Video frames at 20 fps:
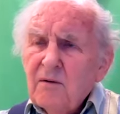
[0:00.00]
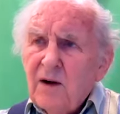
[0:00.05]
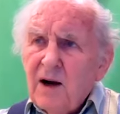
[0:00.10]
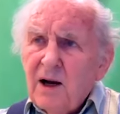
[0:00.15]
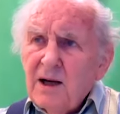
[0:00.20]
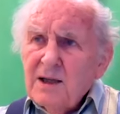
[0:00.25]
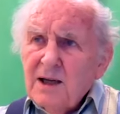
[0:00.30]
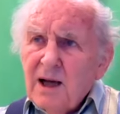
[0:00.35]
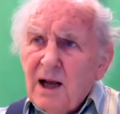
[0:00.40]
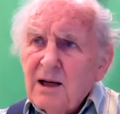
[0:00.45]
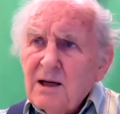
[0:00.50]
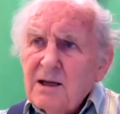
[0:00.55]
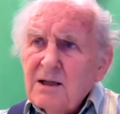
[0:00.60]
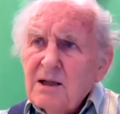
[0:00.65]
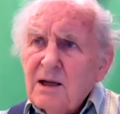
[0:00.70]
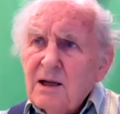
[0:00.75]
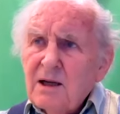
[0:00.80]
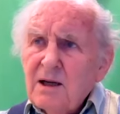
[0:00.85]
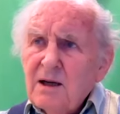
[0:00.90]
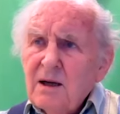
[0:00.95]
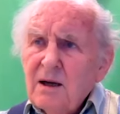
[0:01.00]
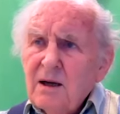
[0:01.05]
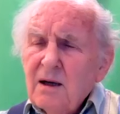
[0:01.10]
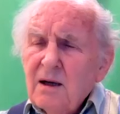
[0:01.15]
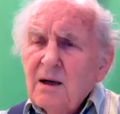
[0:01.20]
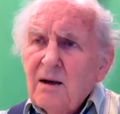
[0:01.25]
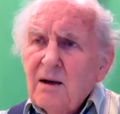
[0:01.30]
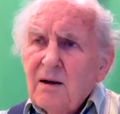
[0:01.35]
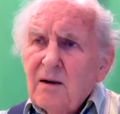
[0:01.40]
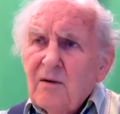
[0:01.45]
vitality,
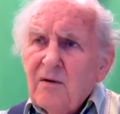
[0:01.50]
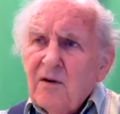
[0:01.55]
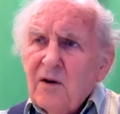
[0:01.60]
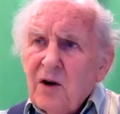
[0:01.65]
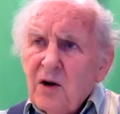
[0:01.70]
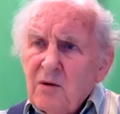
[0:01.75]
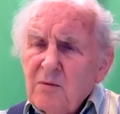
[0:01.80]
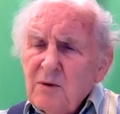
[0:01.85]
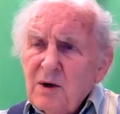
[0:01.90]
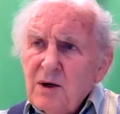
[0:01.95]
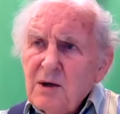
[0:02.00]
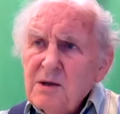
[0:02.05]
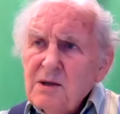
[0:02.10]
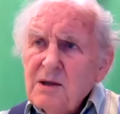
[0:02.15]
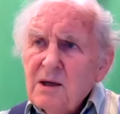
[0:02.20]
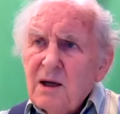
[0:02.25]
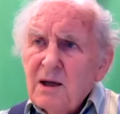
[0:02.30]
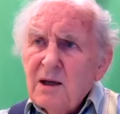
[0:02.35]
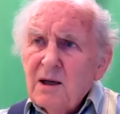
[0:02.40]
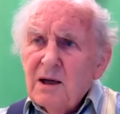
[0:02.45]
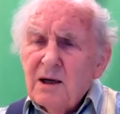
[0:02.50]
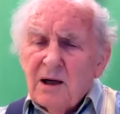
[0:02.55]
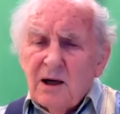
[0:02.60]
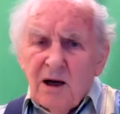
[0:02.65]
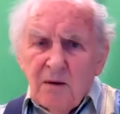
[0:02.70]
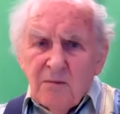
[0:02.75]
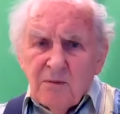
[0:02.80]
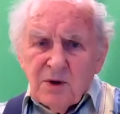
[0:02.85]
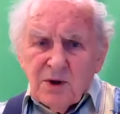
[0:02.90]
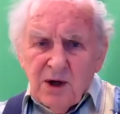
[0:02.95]
firmness, and then a
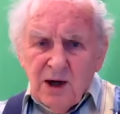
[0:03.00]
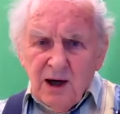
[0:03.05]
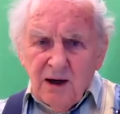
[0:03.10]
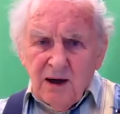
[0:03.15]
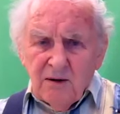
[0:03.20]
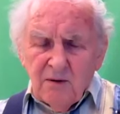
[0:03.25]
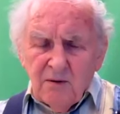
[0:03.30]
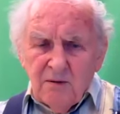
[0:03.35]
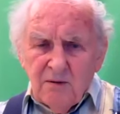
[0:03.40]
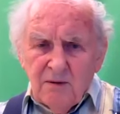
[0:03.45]
gum check